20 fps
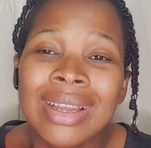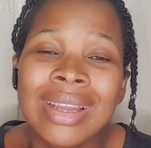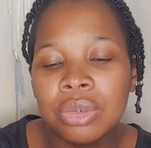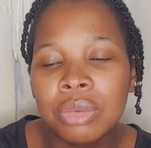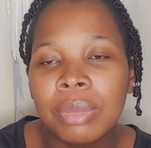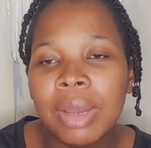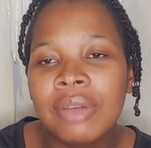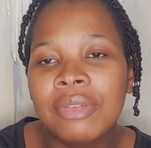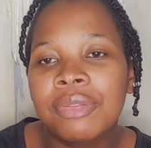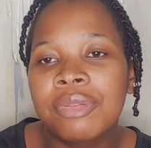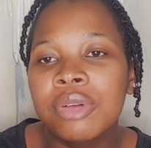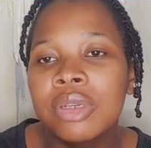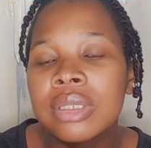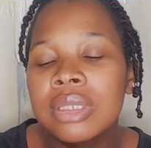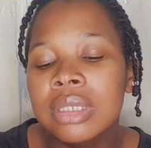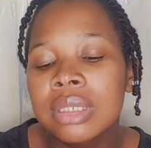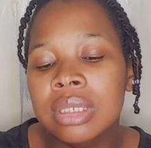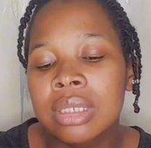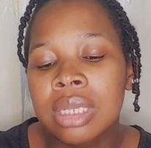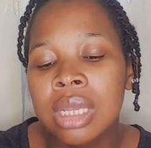So my
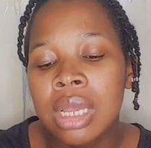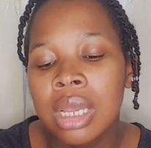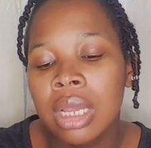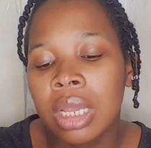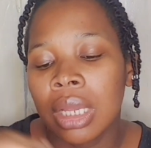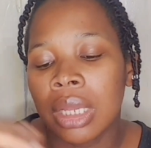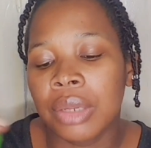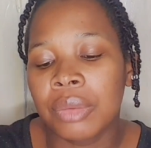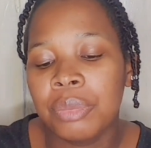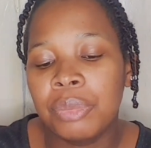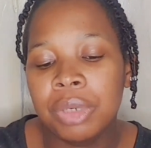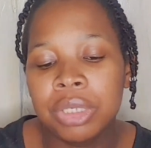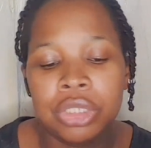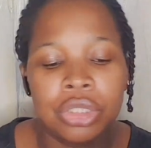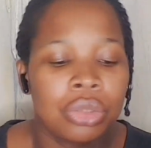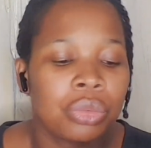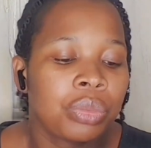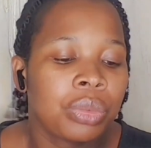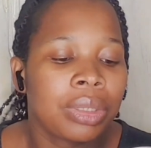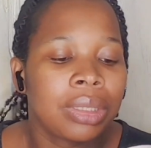first
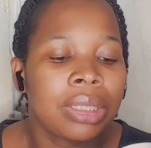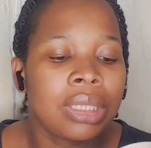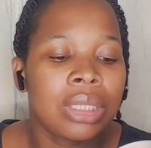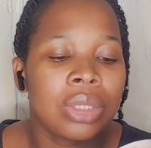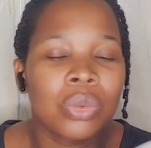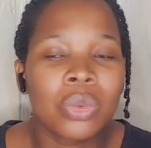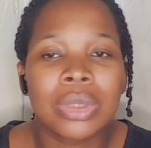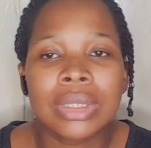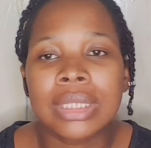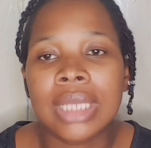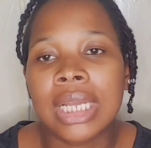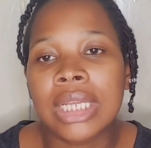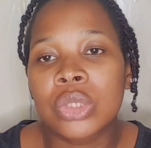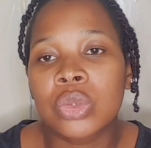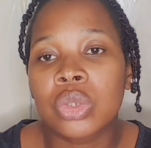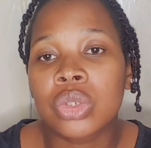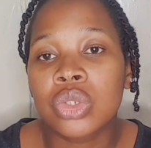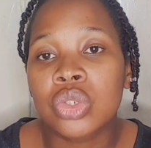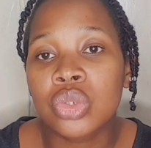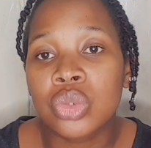impression with this was that it
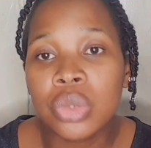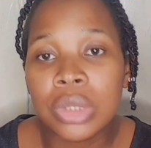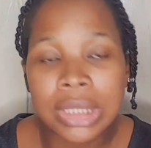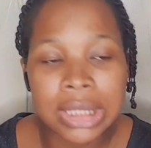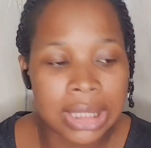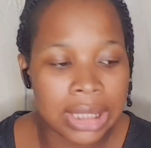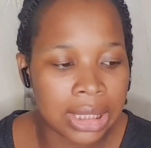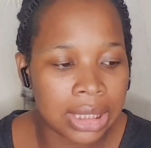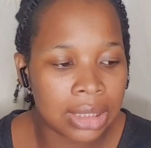was too thick.